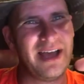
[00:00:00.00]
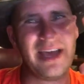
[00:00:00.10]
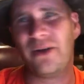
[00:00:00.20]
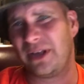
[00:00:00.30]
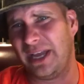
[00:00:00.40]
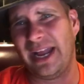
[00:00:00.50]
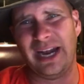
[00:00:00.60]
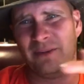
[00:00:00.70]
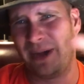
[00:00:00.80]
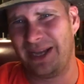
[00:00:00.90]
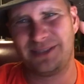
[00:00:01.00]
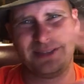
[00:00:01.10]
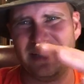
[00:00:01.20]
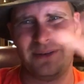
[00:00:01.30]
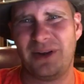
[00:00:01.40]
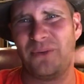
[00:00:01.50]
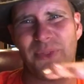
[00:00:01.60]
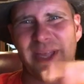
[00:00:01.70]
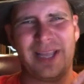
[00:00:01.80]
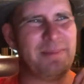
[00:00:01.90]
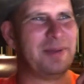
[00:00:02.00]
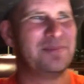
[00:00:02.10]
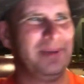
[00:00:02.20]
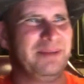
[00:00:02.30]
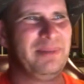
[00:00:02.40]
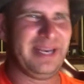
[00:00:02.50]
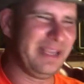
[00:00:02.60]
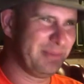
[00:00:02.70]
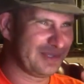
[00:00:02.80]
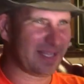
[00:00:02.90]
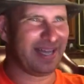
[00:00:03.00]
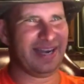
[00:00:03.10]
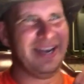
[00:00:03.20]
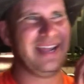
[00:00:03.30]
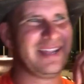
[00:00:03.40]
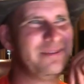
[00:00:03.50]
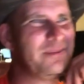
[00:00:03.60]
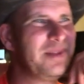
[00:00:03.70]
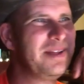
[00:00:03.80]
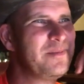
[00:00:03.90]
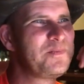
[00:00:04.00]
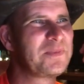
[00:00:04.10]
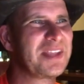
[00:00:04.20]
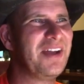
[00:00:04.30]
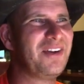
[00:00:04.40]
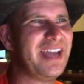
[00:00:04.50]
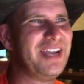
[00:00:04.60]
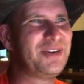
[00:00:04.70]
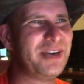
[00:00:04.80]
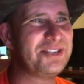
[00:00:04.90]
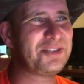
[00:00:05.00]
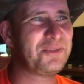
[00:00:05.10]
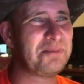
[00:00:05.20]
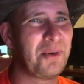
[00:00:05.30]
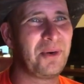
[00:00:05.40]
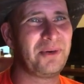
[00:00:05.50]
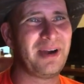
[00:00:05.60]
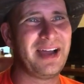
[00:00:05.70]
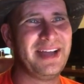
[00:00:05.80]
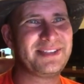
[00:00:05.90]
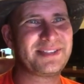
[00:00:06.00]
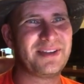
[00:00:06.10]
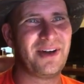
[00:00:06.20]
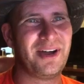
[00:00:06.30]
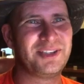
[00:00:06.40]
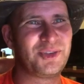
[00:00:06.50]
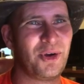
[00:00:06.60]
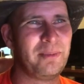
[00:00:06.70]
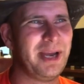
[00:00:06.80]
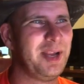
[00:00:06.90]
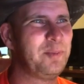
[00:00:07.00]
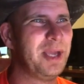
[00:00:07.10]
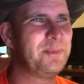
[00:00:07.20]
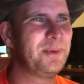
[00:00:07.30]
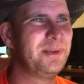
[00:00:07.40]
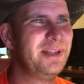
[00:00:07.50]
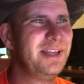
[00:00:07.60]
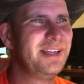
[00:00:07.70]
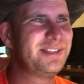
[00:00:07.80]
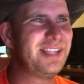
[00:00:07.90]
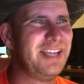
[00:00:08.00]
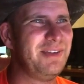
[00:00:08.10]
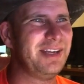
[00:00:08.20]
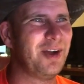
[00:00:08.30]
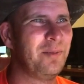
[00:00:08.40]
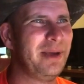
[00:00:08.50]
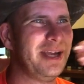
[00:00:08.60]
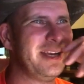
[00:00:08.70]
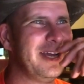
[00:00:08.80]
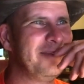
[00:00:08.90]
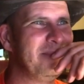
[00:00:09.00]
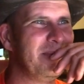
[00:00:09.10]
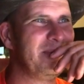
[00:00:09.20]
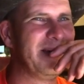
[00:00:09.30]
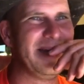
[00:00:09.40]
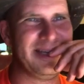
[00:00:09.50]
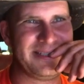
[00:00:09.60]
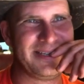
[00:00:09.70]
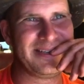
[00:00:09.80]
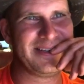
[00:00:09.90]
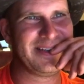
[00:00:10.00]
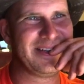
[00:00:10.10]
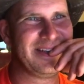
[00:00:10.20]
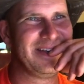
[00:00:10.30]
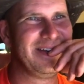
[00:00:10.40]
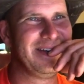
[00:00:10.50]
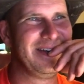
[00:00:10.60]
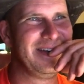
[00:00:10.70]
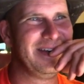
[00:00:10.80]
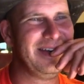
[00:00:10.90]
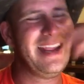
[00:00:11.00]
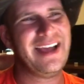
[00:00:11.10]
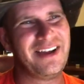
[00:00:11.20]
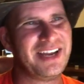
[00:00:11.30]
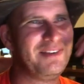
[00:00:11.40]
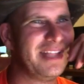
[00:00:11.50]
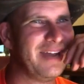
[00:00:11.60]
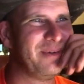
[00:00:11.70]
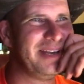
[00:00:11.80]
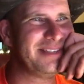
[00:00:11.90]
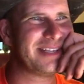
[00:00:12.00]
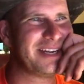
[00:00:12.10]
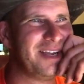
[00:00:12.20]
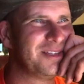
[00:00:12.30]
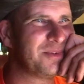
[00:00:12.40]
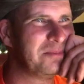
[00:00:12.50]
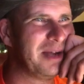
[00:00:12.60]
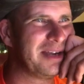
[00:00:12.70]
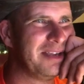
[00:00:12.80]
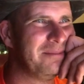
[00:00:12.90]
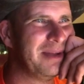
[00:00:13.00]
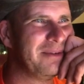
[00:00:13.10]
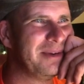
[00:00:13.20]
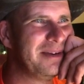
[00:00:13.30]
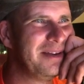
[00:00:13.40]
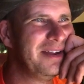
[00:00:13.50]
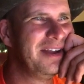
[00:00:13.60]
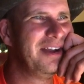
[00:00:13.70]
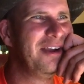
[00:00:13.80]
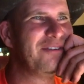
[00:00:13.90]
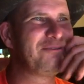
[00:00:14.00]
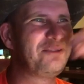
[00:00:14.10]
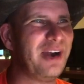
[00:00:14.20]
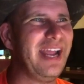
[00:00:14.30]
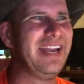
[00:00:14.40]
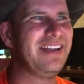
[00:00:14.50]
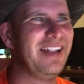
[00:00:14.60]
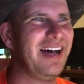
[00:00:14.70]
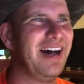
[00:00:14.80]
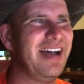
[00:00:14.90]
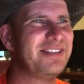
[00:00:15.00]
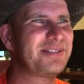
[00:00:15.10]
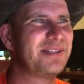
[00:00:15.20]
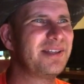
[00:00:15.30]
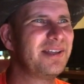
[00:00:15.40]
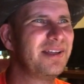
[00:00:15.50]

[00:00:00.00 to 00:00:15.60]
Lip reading: I don't cut out everybody's, don't think I'm up, but it was kind of negative. Okay, Christopher Moore writes, on tormenting people, Stevie, don't be a dumb butt. Yeah, I'll give you that one. He said a cuss word, but I'll give him that one. Fred Lotz.